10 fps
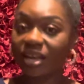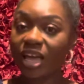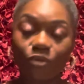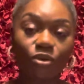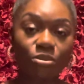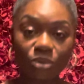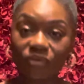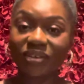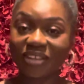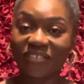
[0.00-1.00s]
and
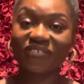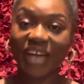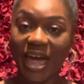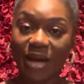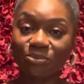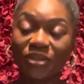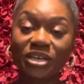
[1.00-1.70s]
removing the fat.